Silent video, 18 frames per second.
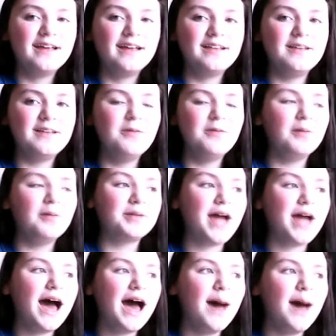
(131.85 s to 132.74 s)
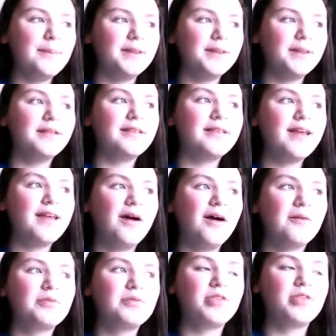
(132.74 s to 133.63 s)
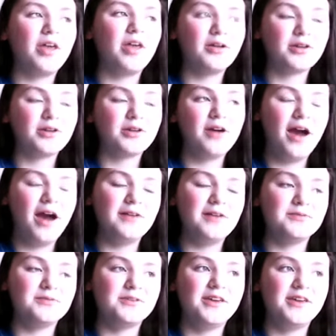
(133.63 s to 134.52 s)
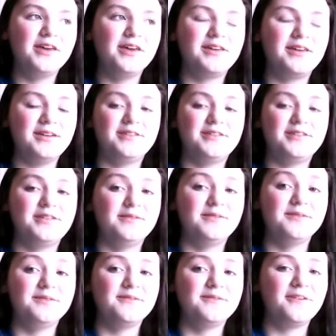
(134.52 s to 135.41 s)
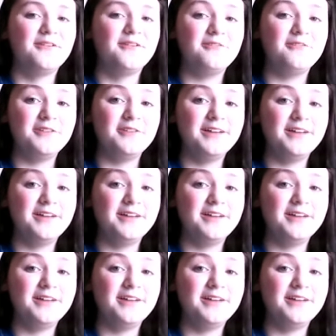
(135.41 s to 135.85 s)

see what would happen see how the other guys would take it it would be very funny